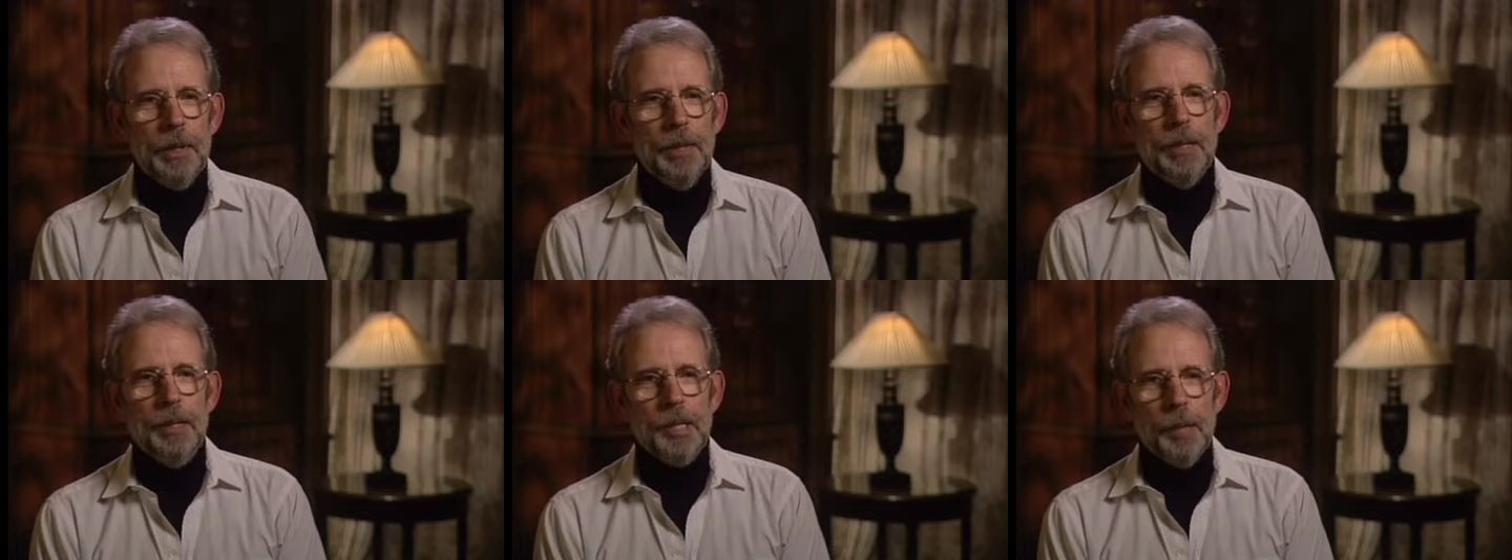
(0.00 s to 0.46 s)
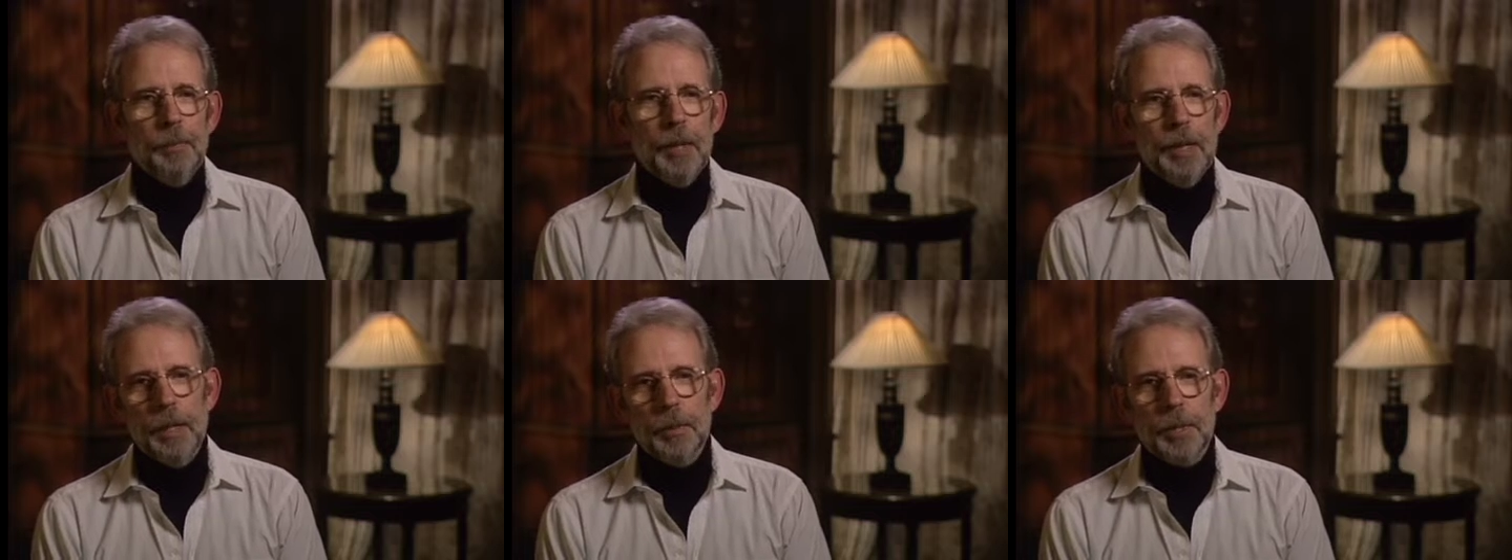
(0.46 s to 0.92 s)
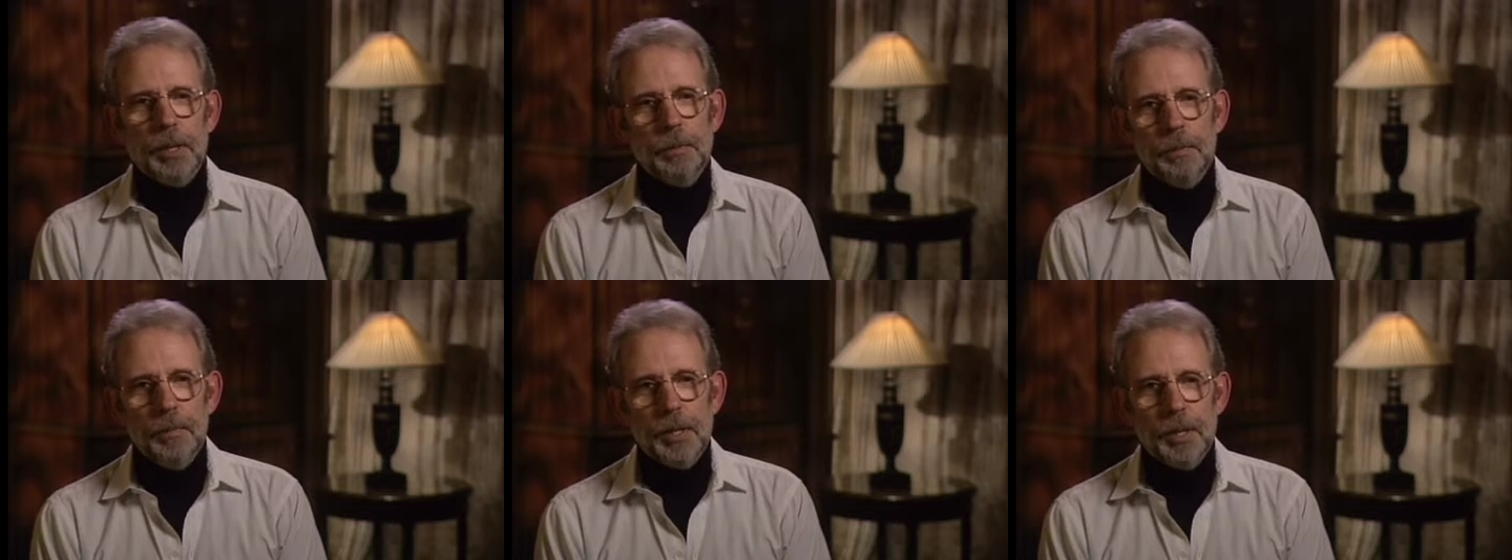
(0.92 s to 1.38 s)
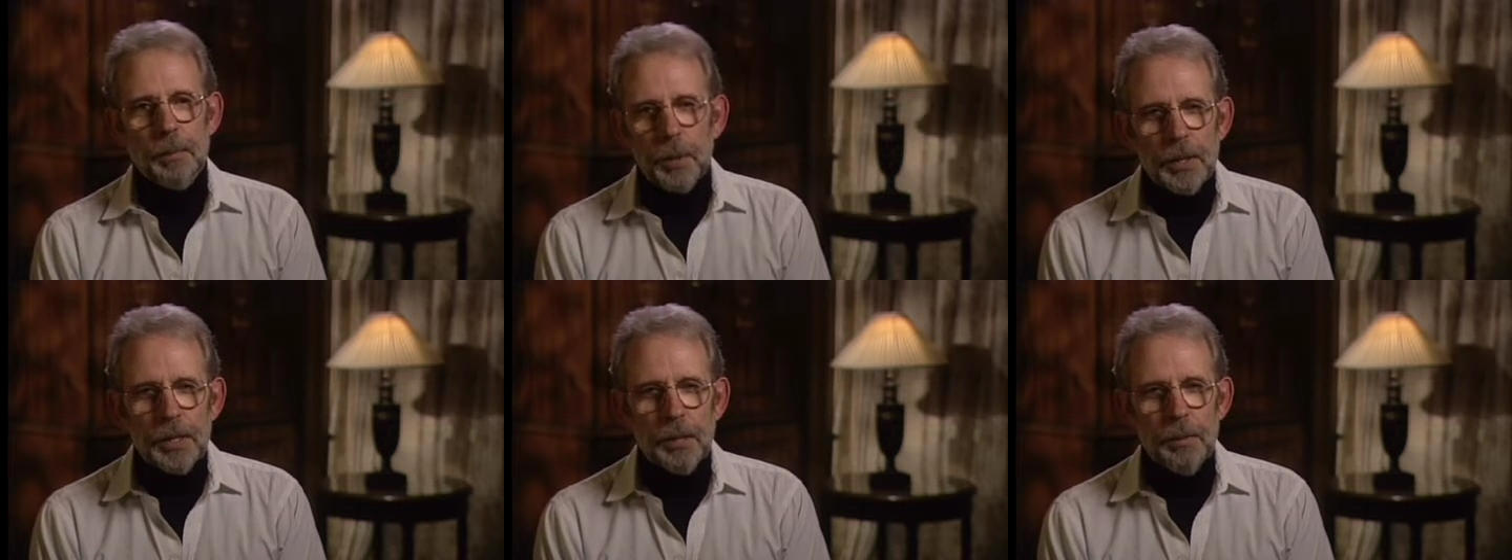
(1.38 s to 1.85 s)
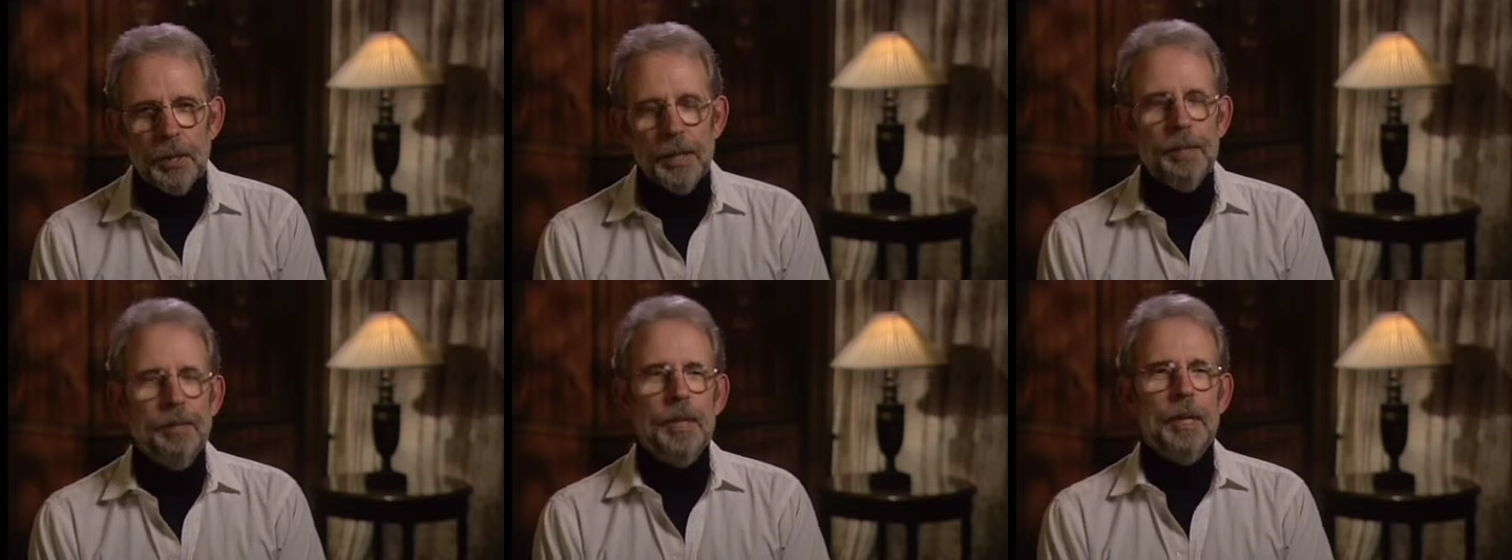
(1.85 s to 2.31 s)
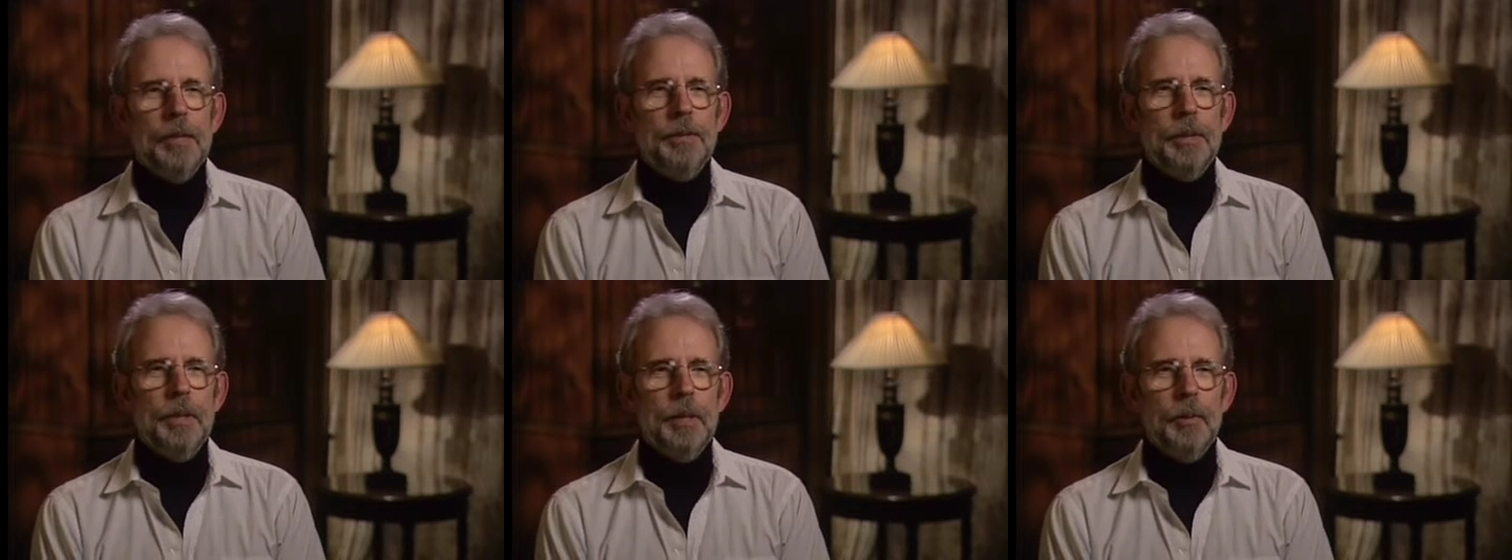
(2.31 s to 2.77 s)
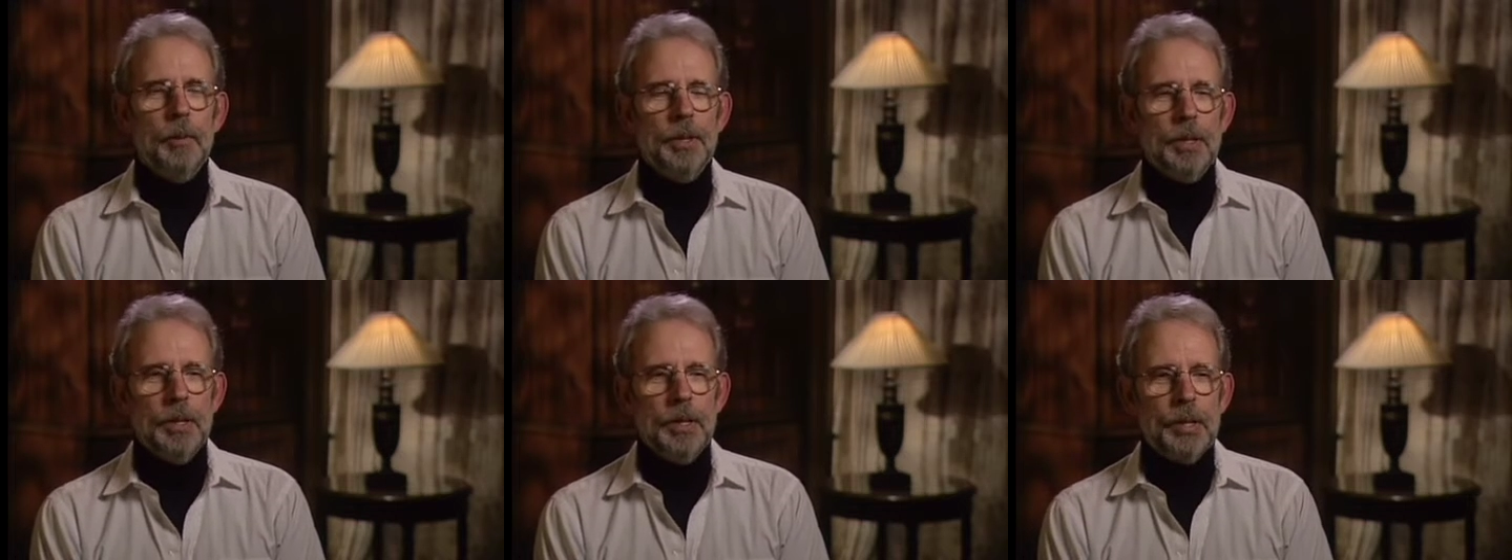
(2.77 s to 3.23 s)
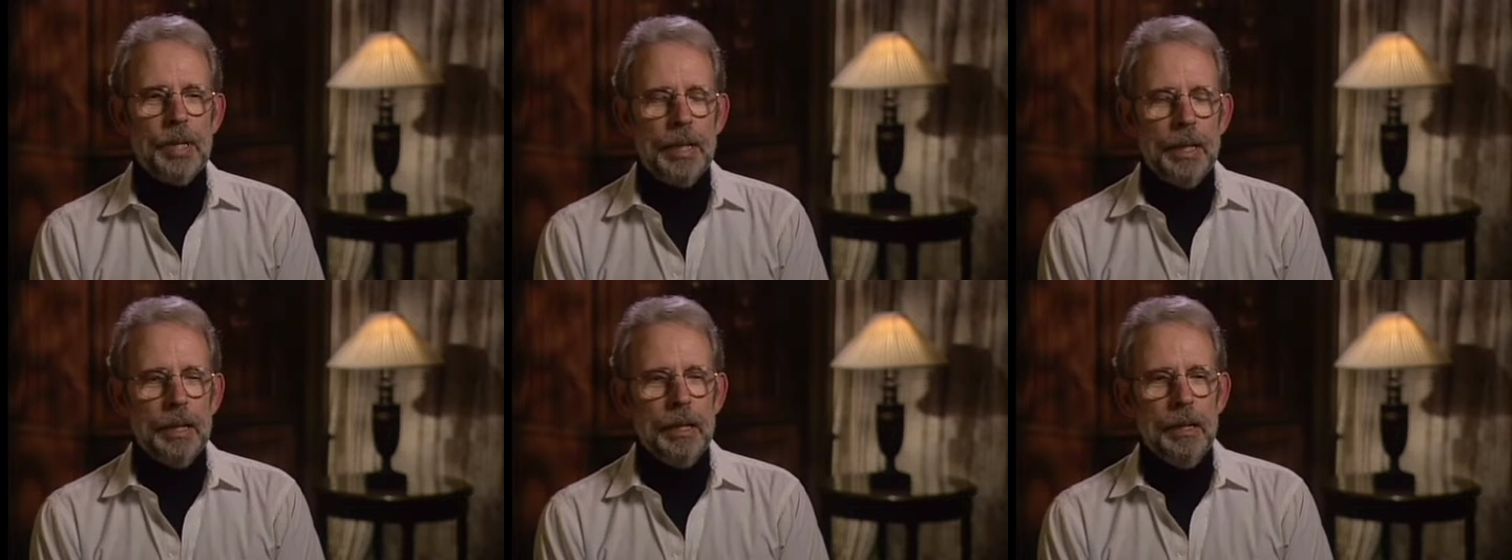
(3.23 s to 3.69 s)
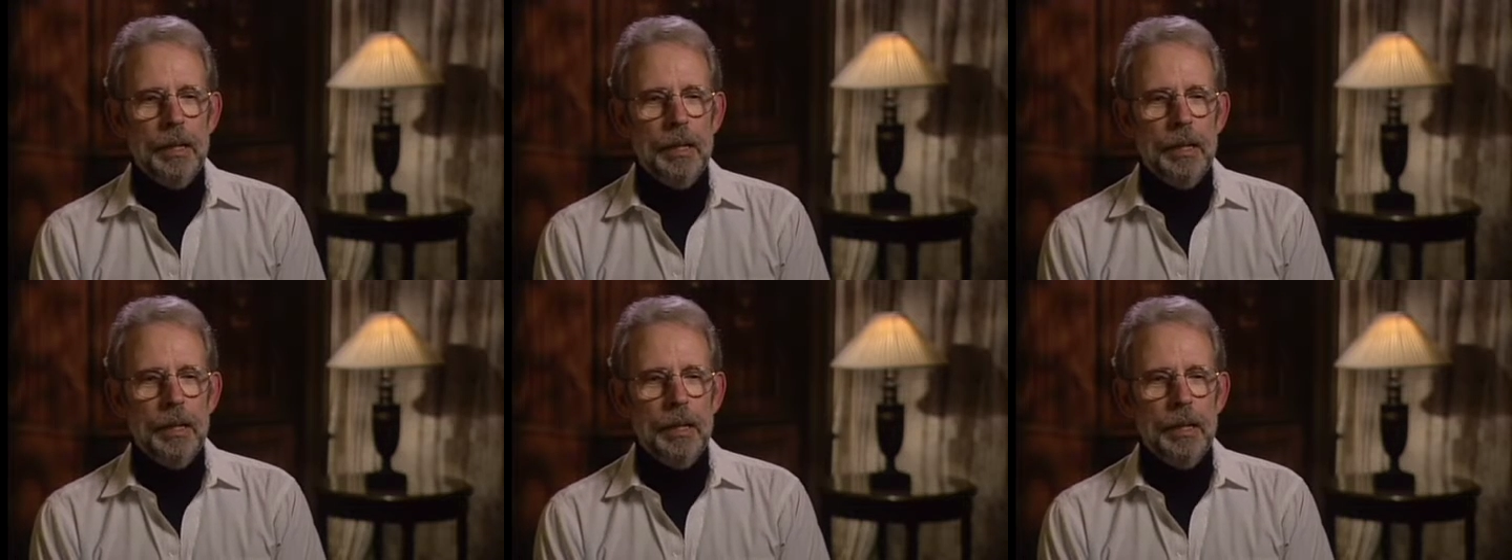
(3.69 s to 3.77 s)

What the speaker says: me something. There's a principle involved here, which is that